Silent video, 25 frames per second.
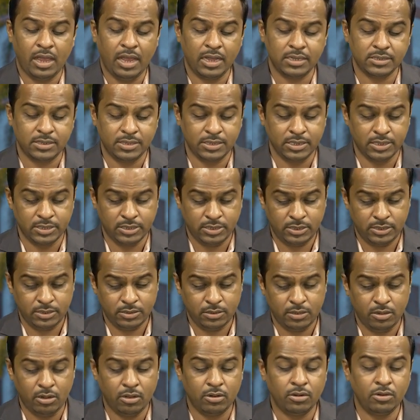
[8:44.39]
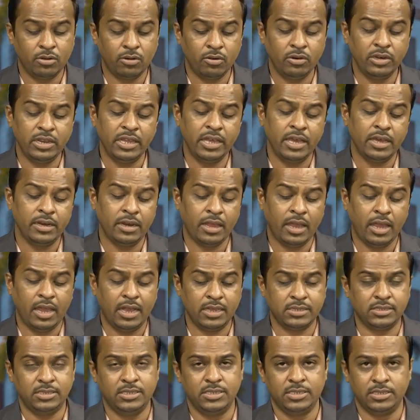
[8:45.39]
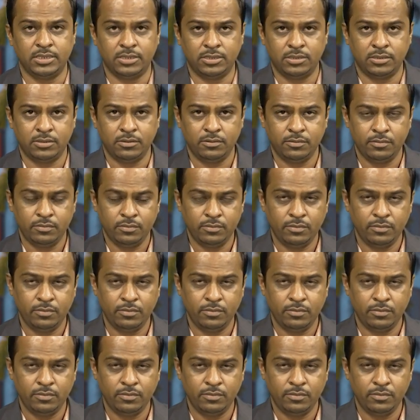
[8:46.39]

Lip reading: axis or Trunnian axis